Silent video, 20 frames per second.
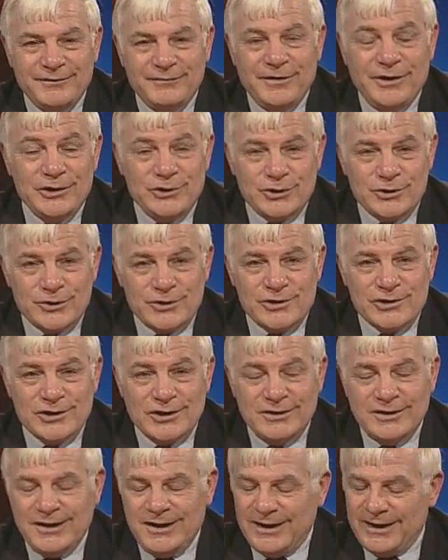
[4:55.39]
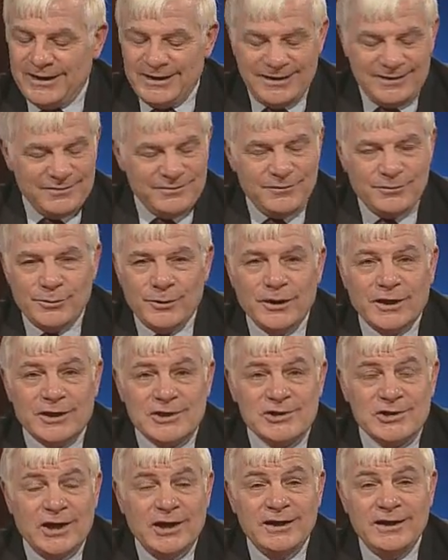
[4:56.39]
ventures, and, and real
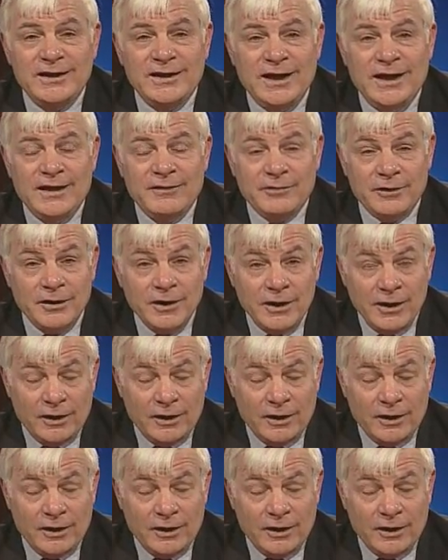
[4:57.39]
exciting to have a,